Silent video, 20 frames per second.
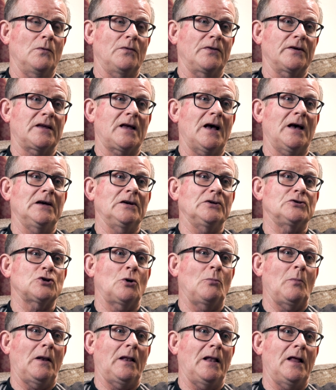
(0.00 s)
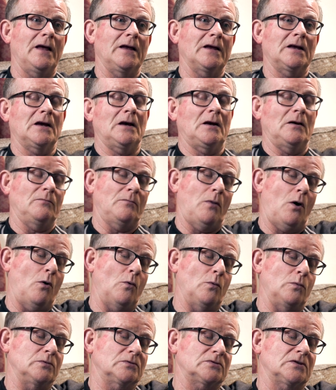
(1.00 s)
with a cage on my leg and
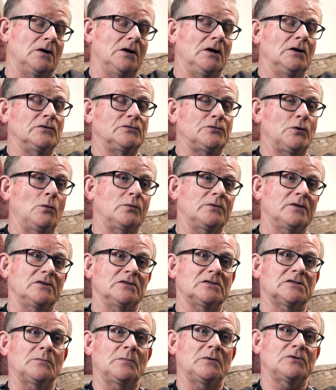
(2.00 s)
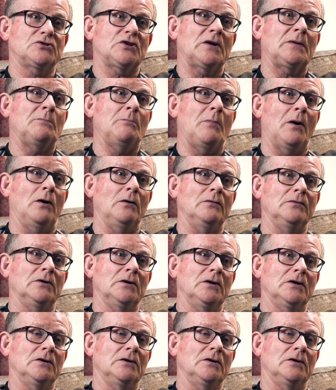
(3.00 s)
holes drilled into my shin bone